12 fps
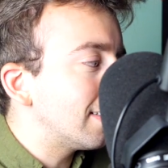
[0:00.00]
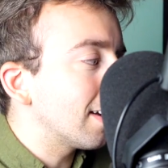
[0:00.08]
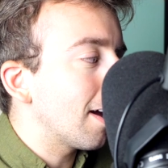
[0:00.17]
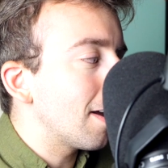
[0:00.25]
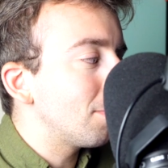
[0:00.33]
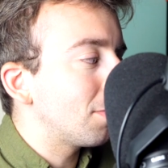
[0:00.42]

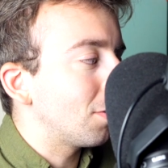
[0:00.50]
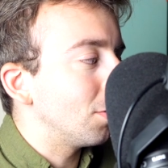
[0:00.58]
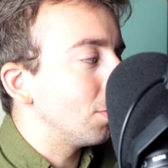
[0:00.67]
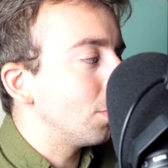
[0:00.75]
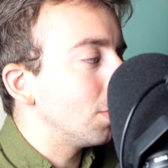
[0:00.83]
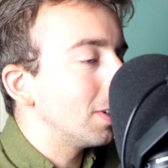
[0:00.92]
times
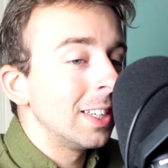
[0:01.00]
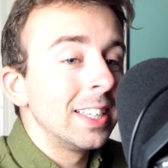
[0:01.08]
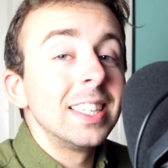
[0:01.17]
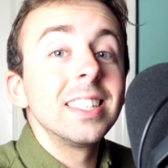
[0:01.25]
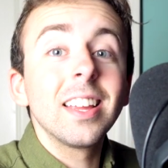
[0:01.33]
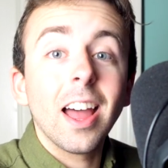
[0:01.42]
two
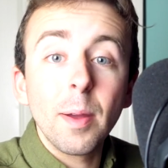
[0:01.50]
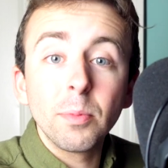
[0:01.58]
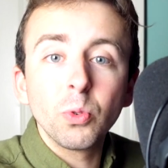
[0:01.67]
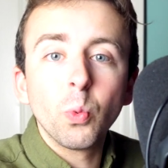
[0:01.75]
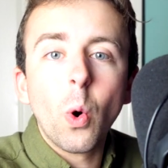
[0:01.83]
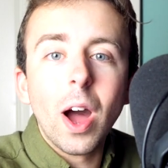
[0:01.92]

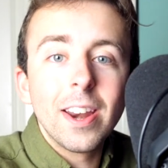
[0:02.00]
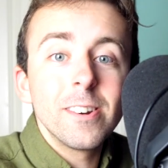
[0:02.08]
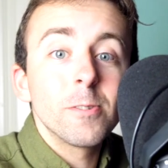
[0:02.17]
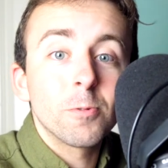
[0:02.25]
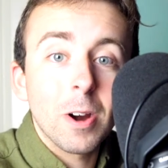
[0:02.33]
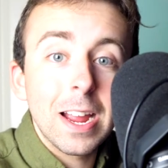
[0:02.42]
times one,
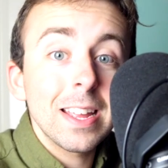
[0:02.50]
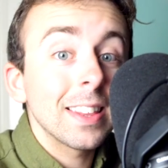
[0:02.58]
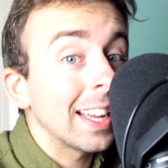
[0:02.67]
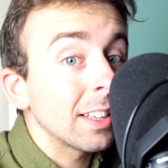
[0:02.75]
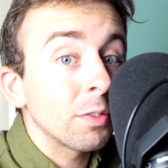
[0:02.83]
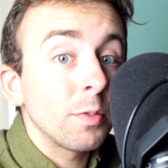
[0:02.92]
right?
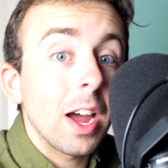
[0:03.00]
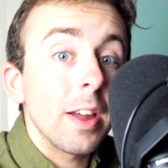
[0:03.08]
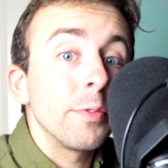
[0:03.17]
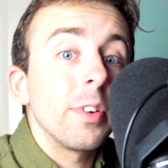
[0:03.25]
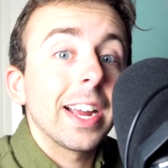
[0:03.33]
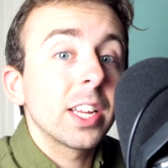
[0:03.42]
That's
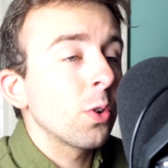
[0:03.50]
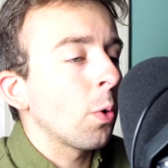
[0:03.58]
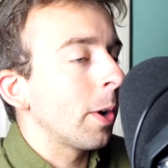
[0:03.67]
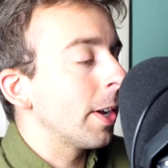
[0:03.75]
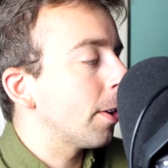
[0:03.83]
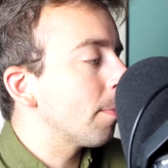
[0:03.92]
five
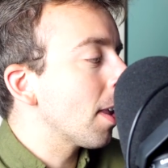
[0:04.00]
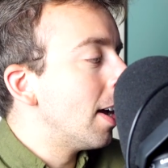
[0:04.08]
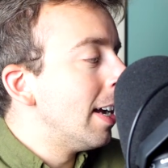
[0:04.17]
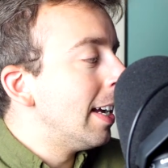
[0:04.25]
factorial.